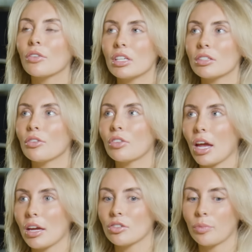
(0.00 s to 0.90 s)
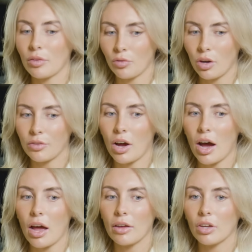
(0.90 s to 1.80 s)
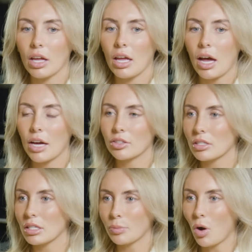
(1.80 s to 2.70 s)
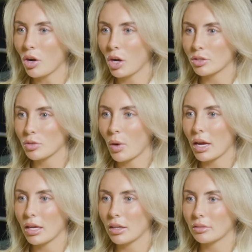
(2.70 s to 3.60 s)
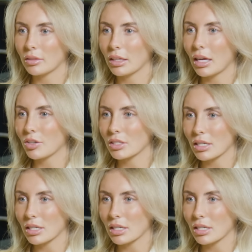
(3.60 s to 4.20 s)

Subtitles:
I've ticked off the age of being 45. I just need to put on loads of weight and get loads of